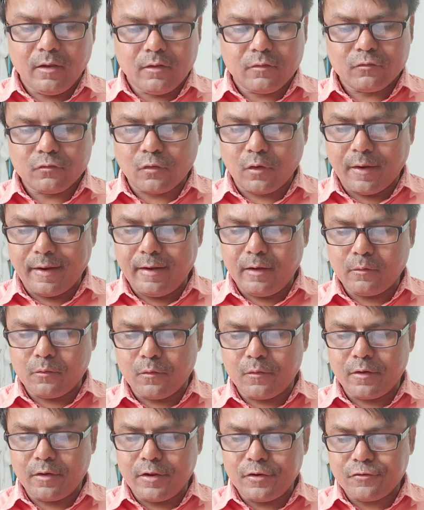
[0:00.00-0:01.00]
Soil
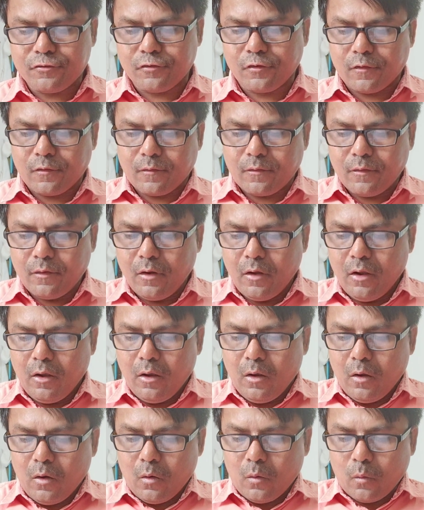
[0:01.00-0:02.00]
condition.
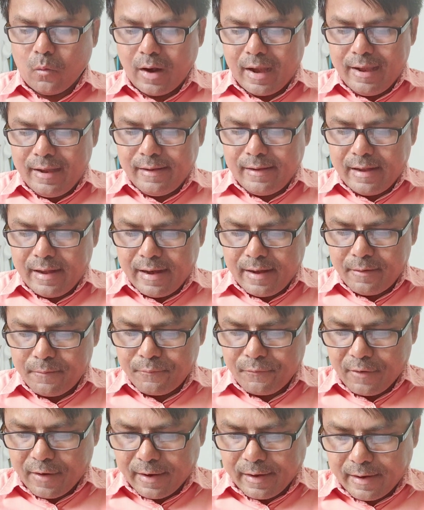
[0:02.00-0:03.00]

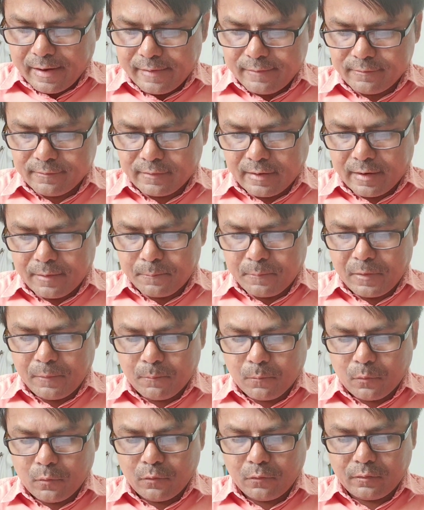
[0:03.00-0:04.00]
Wildland fires can be
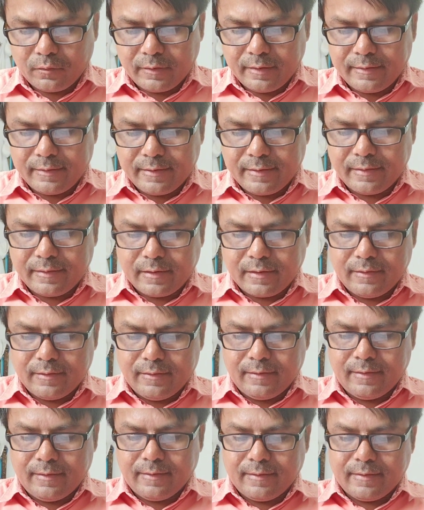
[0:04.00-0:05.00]
both a
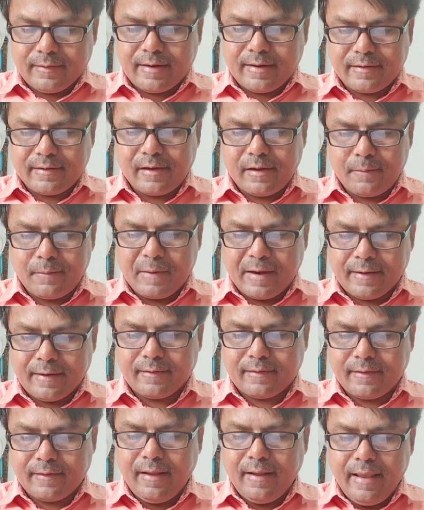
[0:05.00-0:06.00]

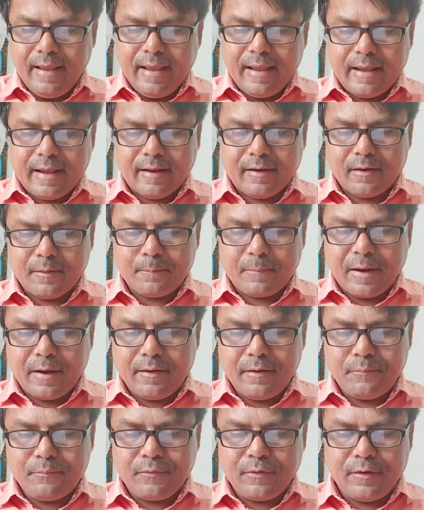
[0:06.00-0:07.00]
detriment and a
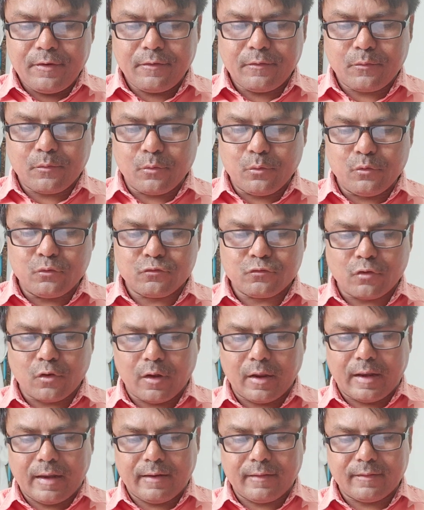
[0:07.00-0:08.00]
benefit to
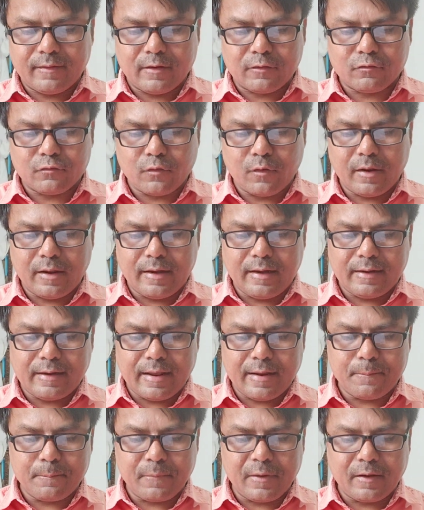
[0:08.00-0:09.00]
soil. The soil
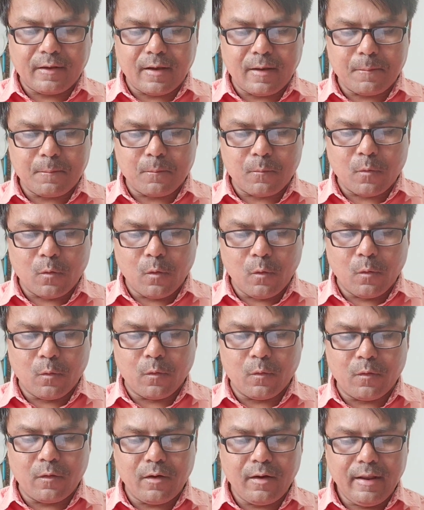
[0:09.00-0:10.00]
can become
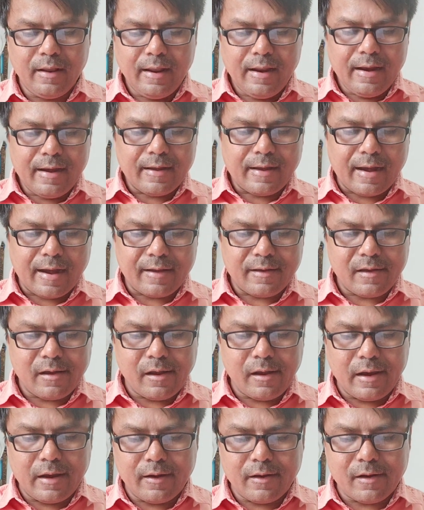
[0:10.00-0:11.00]
more
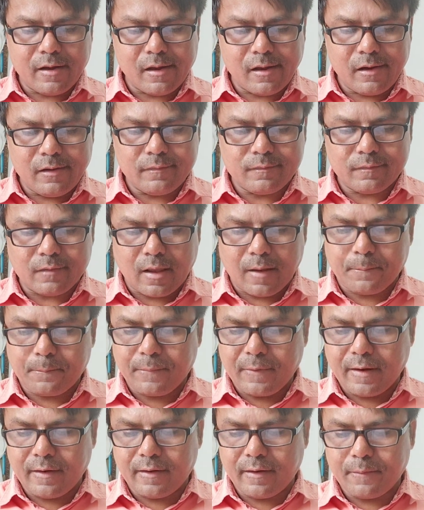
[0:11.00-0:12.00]
nutrient rich
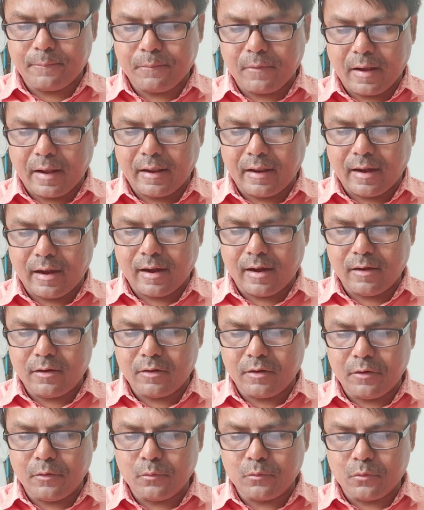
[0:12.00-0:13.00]
after a fire
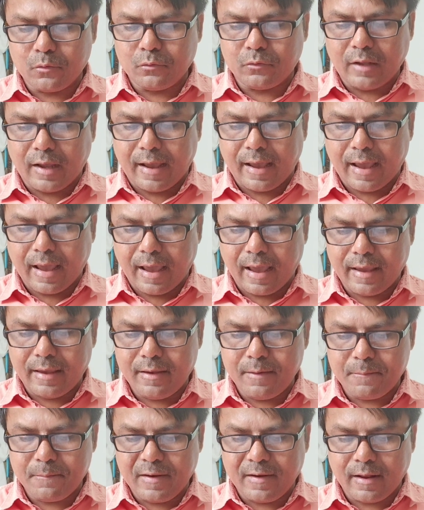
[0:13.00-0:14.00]
due to the
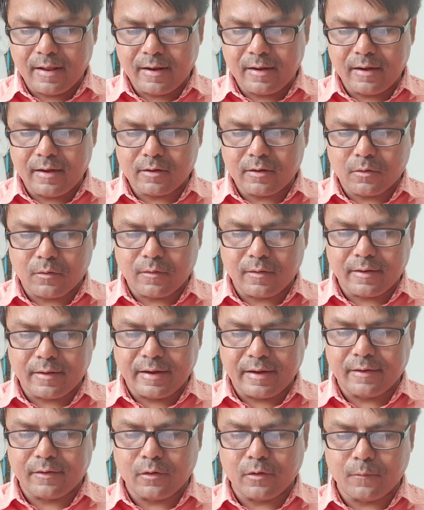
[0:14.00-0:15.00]
high mineral
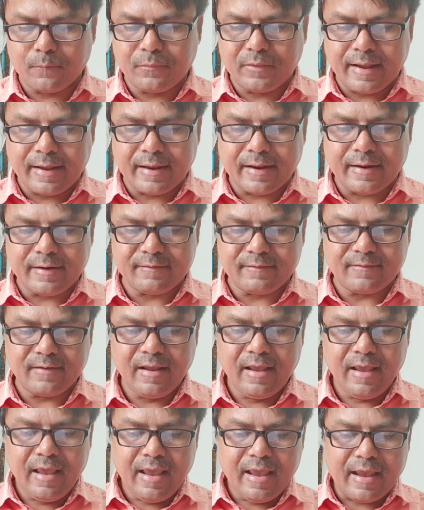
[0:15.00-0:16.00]
content of the
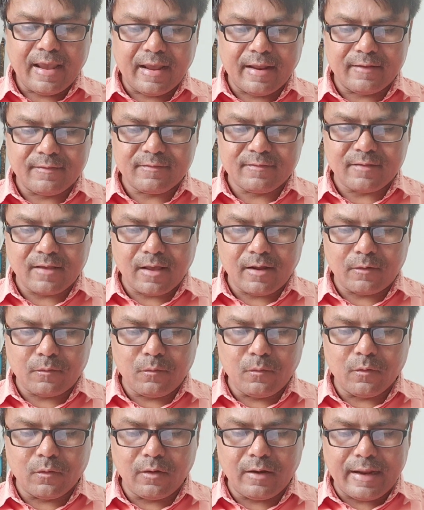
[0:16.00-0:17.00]
ash and
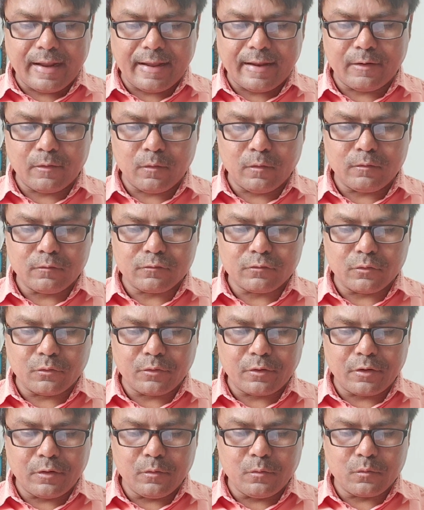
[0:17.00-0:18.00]
charcoal, and
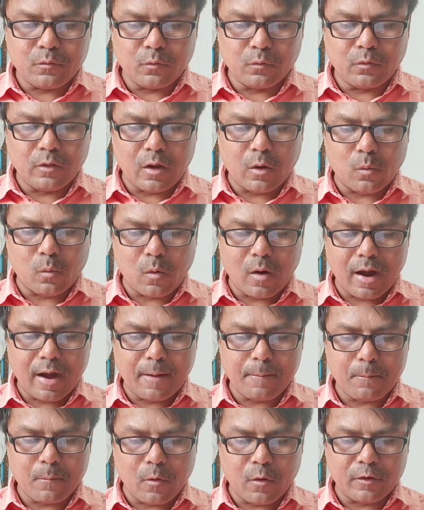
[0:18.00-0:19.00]
also due to the
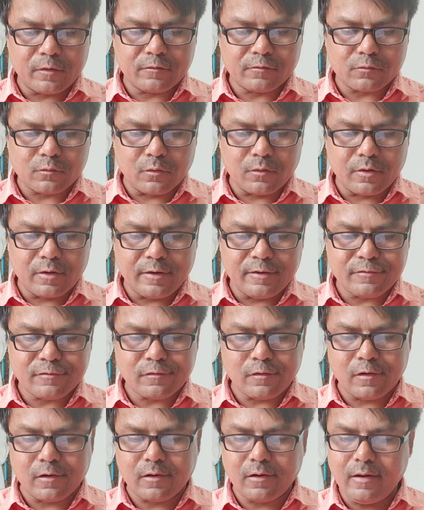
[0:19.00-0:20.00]
warm moist
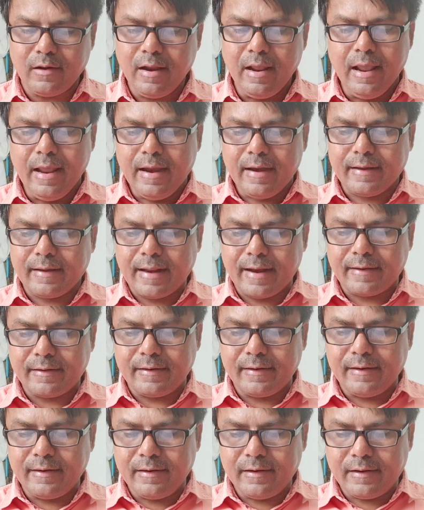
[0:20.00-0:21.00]
condition that
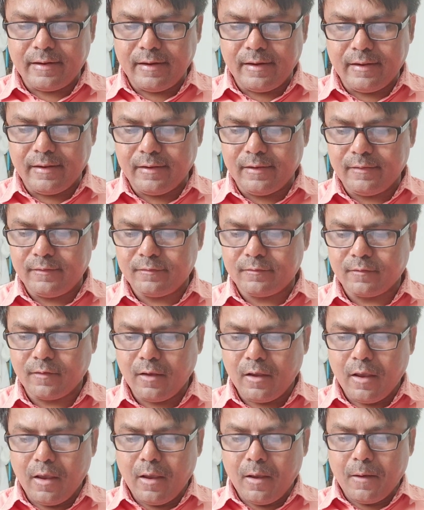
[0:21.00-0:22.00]
increase
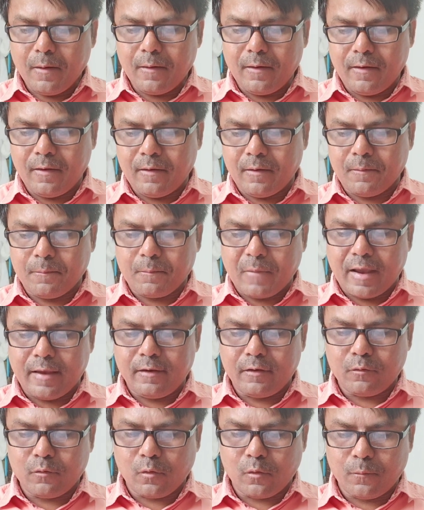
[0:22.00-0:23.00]

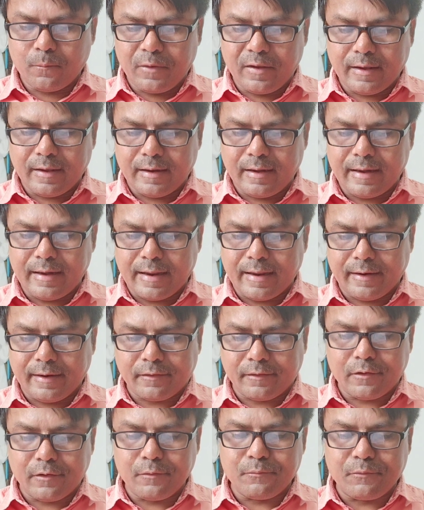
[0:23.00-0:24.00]
microbial
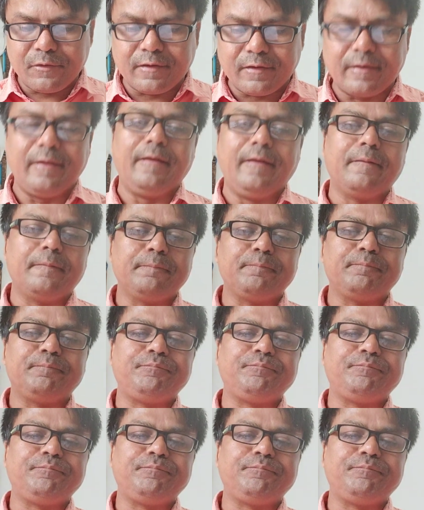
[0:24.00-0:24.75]
activity.